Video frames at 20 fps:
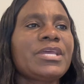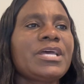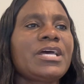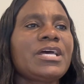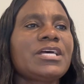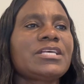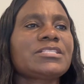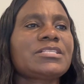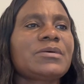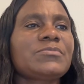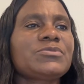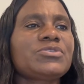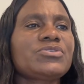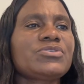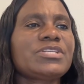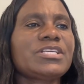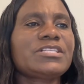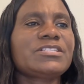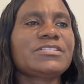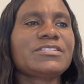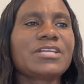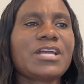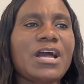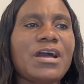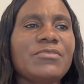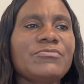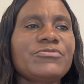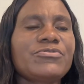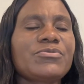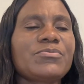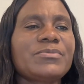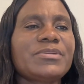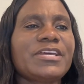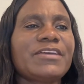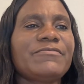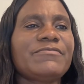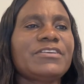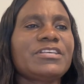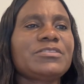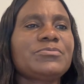Some students come from
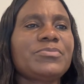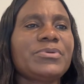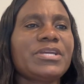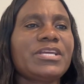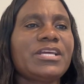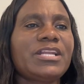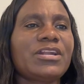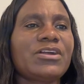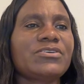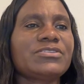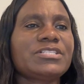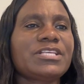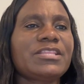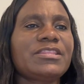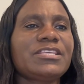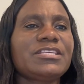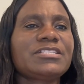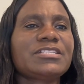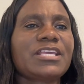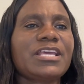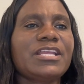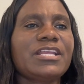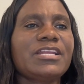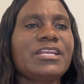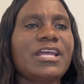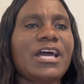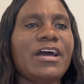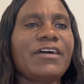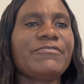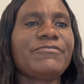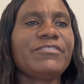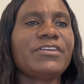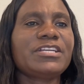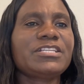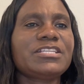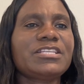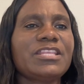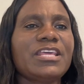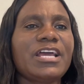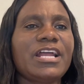diverse backgrounds, and this can
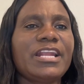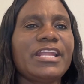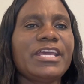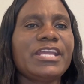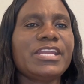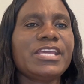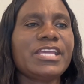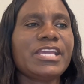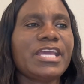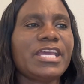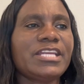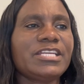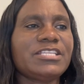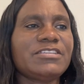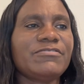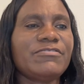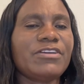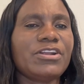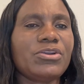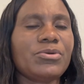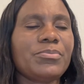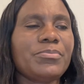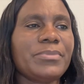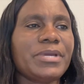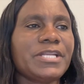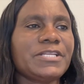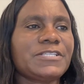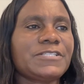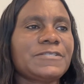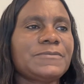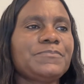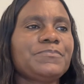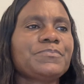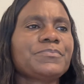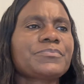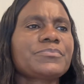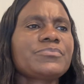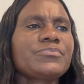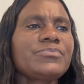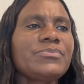affect their learning and development.
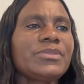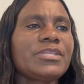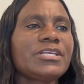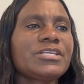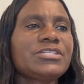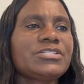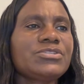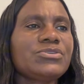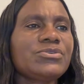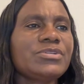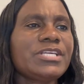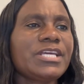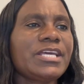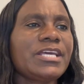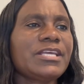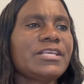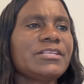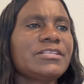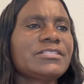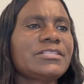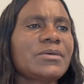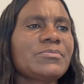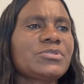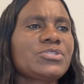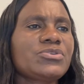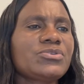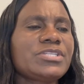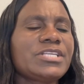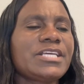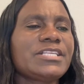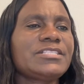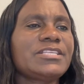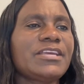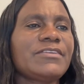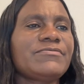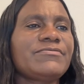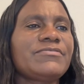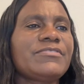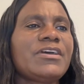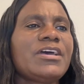Some students
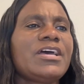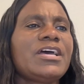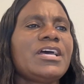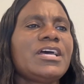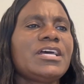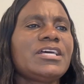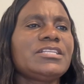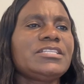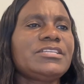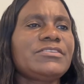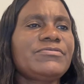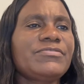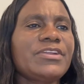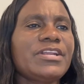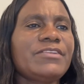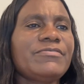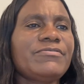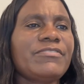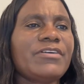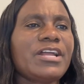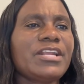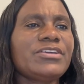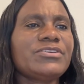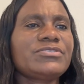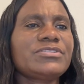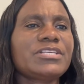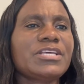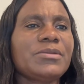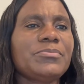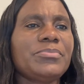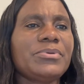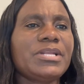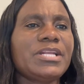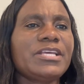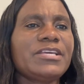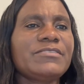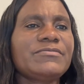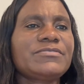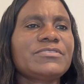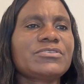have different values and
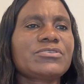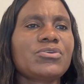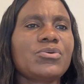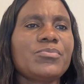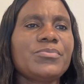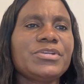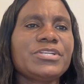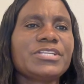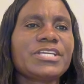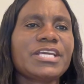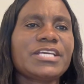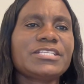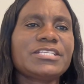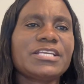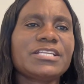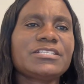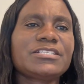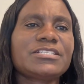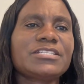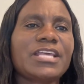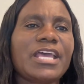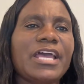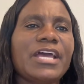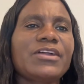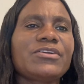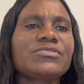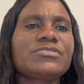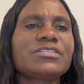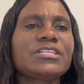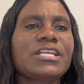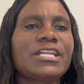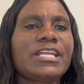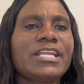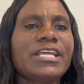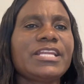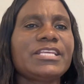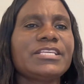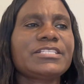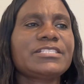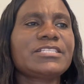beliefs, communication styles,
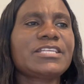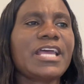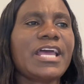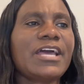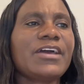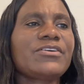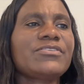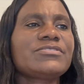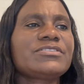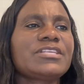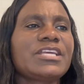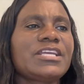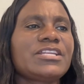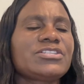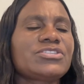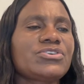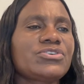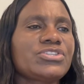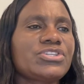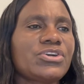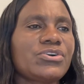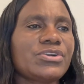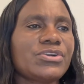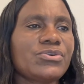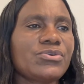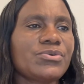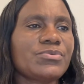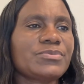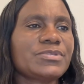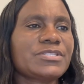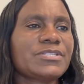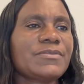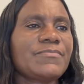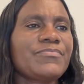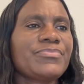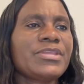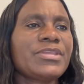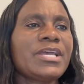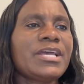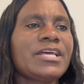learning styles, and social norms.
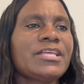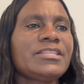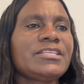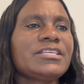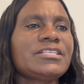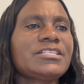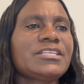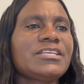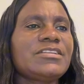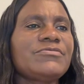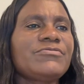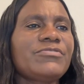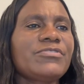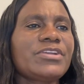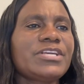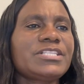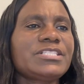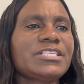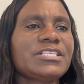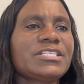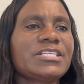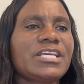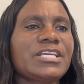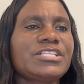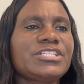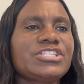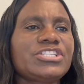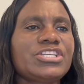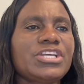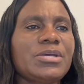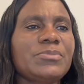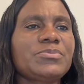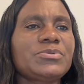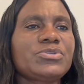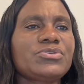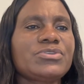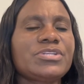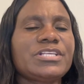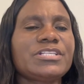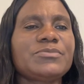These influences can shape
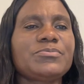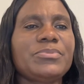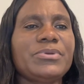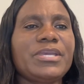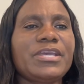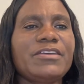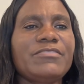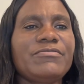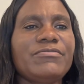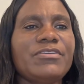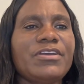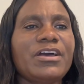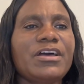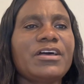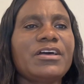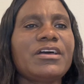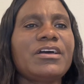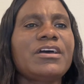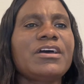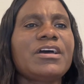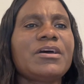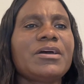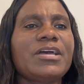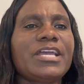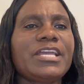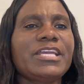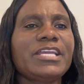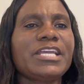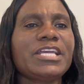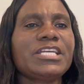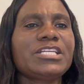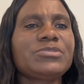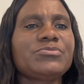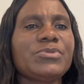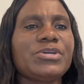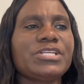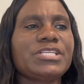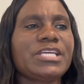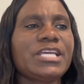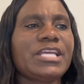students' behavior,
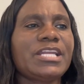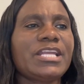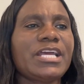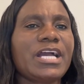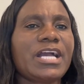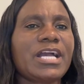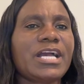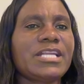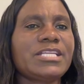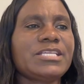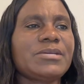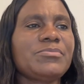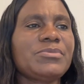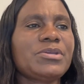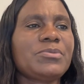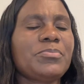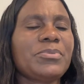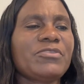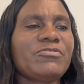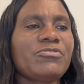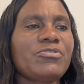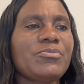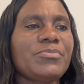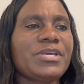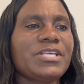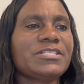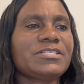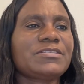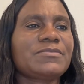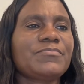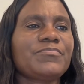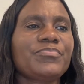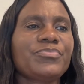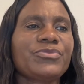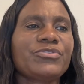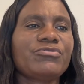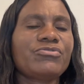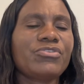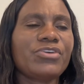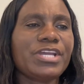engagement, and academic performance.
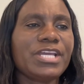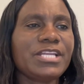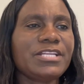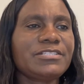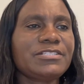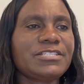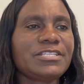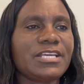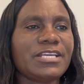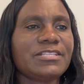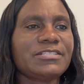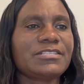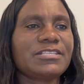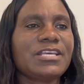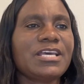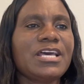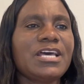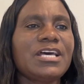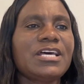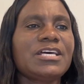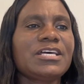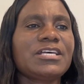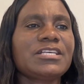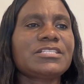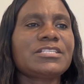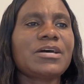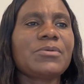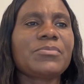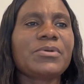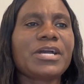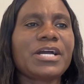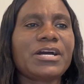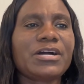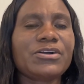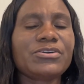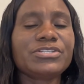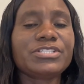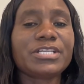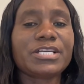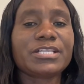For instance, some
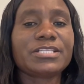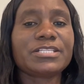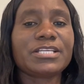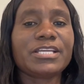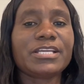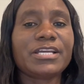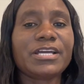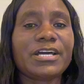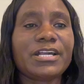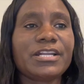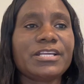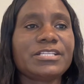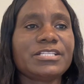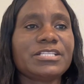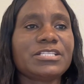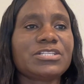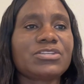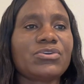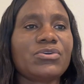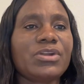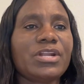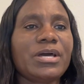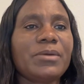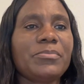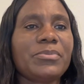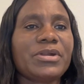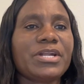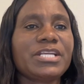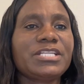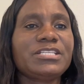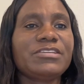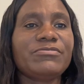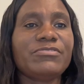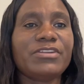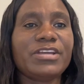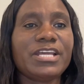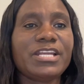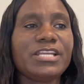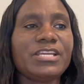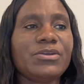cultures encourages collaborative
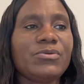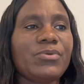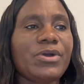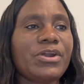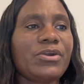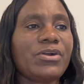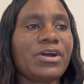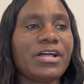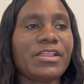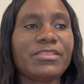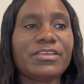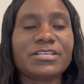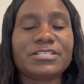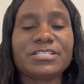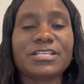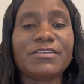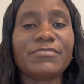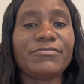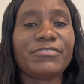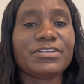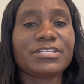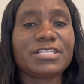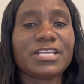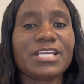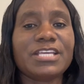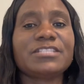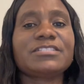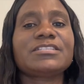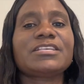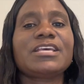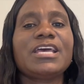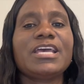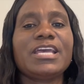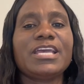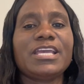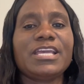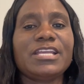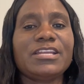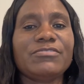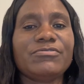learning while others emphasize
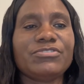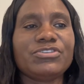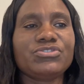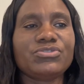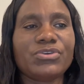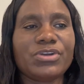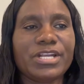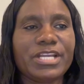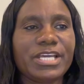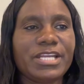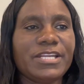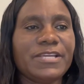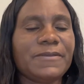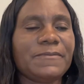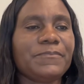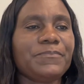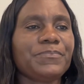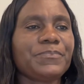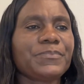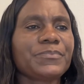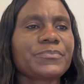individual learning.